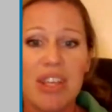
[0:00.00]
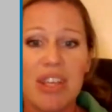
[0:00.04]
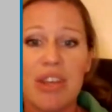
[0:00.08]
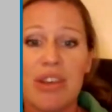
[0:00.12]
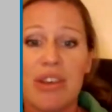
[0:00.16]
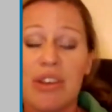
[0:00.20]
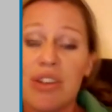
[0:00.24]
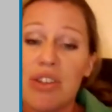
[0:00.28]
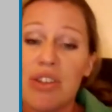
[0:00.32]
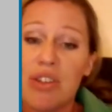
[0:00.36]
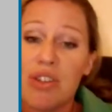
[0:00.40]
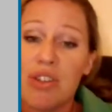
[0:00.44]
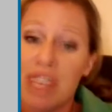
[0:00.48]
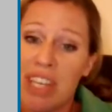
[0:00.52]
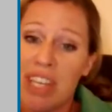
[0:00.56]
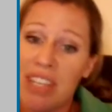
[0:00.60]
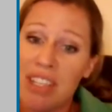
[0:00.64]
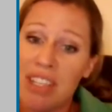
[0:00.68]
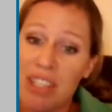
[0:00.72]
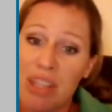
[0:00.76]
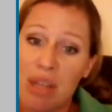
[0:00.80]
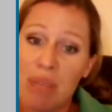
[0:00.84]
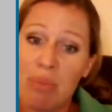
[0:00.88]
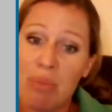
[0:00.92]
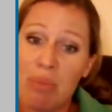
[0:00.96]
You can
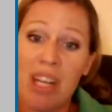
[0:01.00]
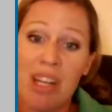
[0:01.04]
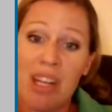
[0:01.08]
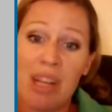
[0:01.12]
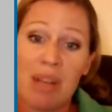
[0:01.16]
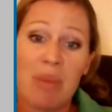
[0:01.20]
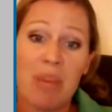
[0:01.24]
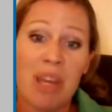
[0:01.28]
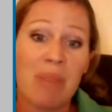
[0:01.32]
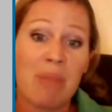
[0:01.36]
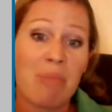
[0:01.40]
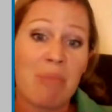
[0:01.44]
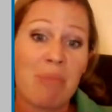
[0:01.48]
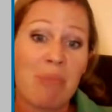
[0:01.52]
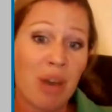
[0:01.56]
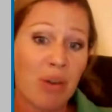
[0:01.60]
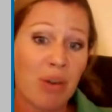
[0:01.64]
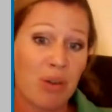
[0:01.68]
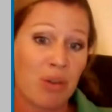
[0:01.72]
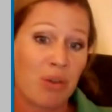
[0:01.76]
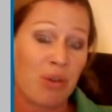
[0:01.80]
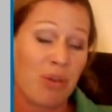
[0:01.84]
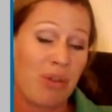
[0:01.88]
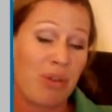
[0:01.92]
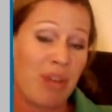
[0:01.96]
teach them a little bit
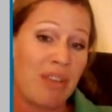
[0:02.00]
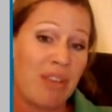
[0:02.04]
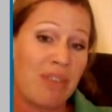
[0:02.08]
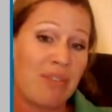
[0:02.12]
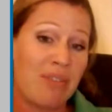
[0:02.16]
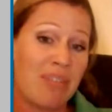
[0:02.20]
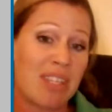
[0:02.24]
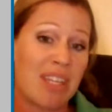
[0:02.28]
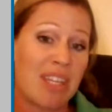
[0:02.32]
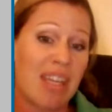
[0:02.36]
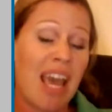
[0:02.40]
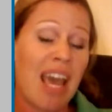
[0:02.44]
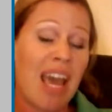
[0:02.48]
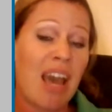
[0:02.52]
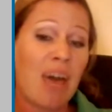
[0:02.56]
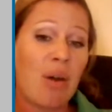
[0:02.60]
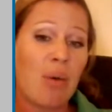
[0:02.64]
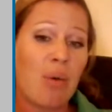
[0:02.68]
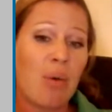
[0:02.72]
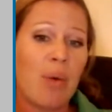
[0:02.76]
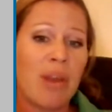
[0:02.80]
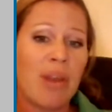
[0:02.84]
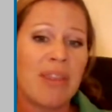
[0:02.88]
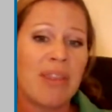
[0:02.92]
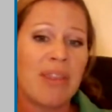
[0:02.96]
about your reefs and
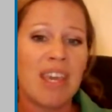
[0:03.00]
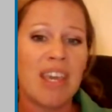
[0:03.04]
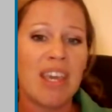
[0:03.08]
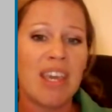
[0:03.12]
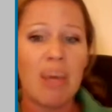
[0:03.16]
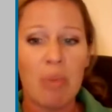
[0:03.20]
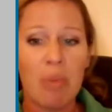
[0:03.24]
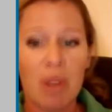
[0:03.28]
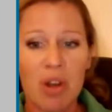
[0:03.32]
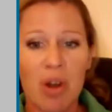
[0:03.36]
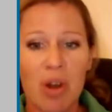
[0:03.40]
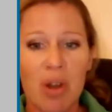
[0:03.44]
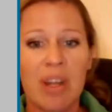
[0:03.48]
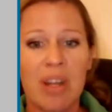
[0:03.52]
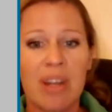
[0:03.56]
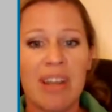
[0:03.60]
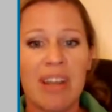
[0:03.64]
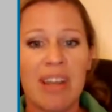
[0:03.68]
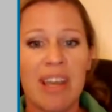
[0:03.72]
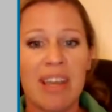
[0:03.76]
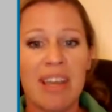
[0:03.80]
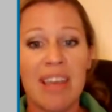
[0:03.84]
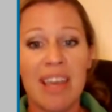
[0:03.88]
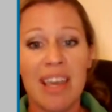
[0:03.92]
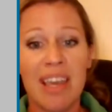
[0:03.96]
how, when they come on
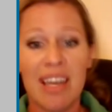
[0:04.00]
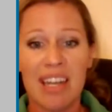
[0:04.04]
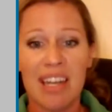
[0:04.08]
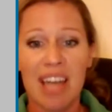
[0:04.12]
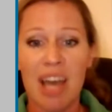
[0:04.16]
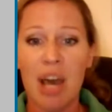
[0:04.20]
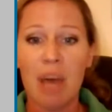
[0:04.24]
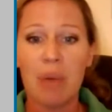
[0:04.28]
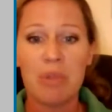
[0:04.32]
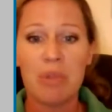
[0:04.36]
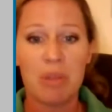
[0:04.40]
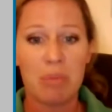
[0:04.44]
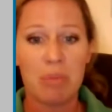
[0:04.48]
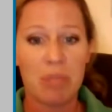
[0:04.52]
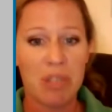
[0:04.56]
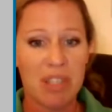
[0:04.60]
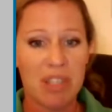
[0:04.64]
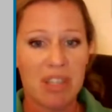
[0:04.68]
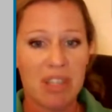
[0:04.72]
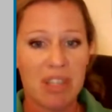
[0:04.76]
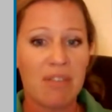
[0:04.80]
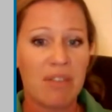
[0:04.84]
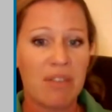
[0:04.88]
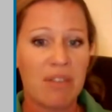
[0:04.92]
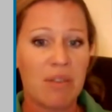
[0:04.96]
holiday, they can help to
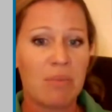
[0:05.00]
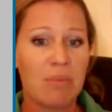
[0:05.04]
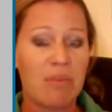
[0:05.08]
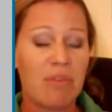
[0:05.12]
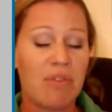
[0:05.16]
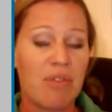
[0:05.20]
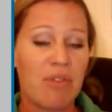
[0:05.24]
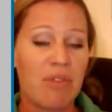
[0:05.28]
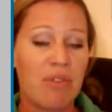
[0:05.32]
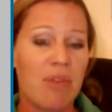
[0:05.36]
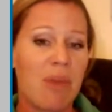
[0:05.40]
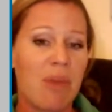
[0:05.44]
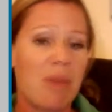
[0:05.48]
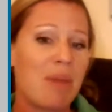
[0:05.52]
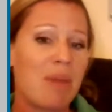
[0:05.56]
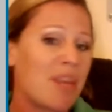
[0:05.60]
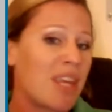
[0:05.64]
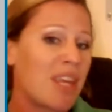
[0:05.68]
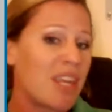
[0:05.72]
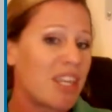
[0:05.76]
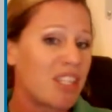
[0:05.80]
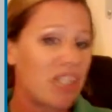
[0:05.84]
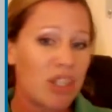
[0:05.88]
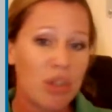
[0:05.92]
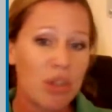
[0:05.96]
preserve them for maybe
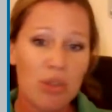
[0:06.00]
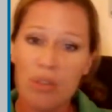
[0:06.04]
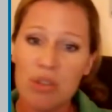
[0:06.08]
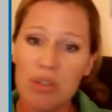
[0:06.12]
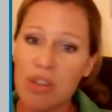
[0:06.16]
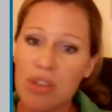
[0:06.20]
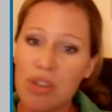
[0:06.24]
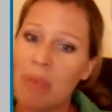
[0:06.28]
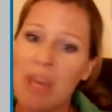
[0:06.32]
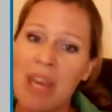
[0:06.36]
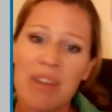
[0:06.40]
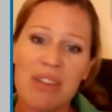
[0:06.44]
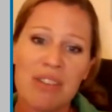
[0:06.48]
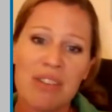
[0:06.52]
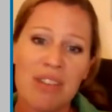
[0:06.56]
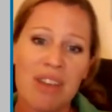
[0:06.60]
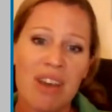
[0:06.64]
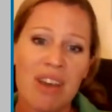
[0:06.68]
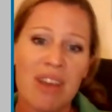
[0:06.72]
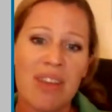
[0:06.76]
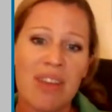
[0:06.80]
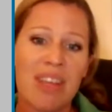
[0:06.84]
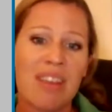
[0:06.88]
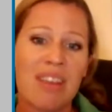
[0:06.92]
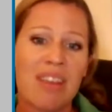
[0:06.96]
their children coming out
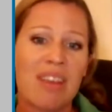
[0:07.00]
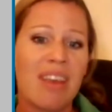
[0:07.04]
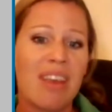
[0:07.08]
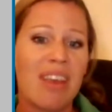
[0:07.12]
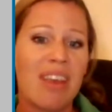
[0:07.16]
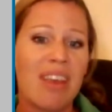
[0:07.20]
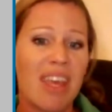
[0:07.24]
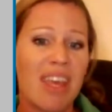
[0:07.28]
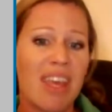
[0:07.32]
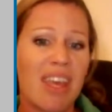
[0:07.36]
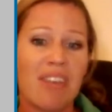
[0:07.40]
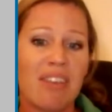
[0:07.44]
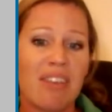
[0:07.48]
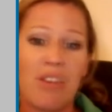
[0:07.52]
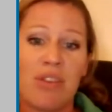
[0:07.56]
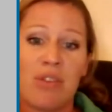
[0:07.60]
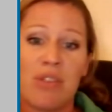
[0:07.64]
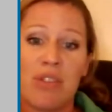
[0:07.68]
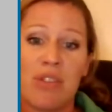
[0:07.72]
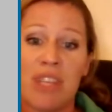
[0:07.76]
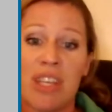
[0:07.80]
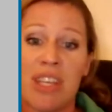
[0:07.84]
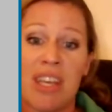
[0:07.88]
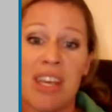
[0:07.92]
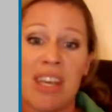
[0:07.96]
diving in the
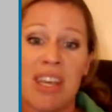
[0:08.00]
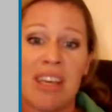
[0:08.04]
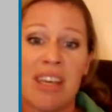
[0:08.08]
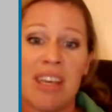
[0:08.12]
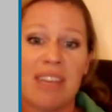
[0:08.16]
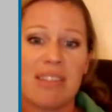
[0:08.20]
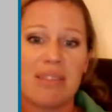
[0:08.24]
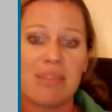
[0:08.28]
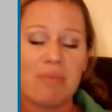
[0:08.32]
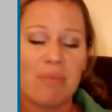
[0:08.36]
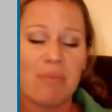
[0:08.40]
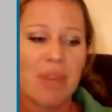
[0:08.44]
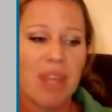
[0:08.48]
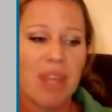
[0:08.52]
future years.